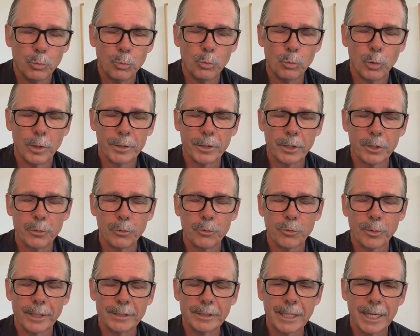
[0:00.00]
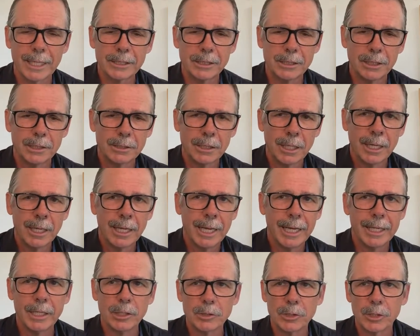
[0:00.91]
what the new transaction is,
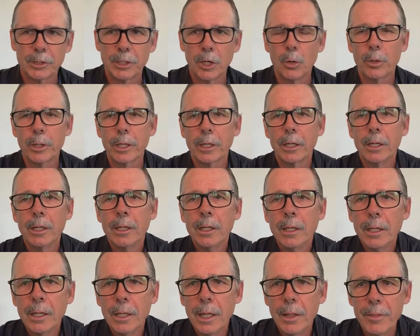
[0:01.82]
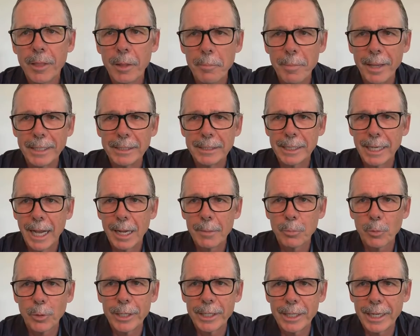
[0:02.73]
and there's a token that makes it
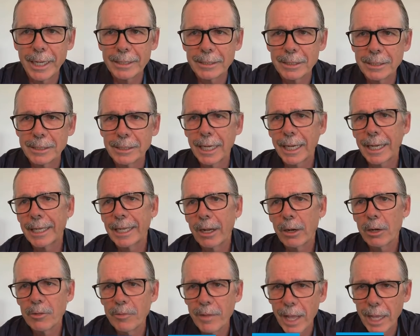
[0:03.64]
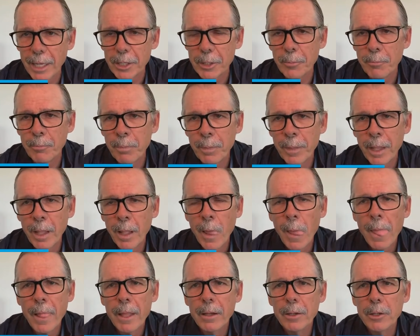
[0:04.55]
operate that has a secondary value.
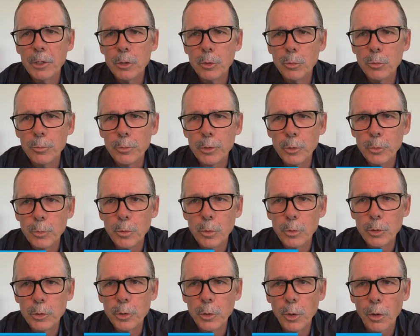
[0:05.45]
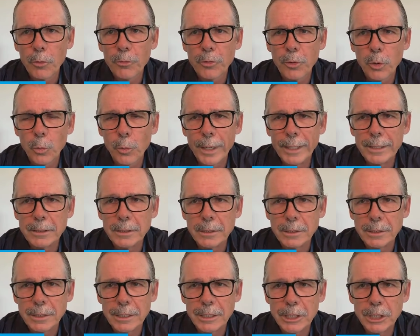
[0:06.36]
You also
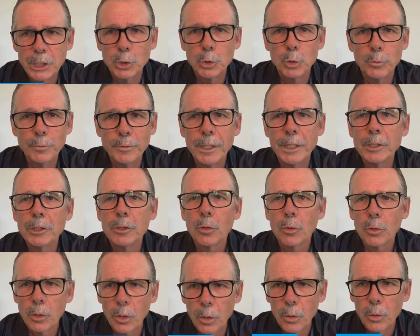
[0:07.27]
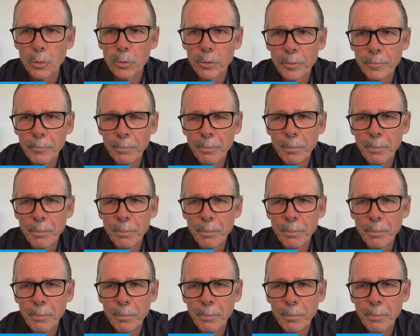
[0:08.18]
raises this issue of digital gold.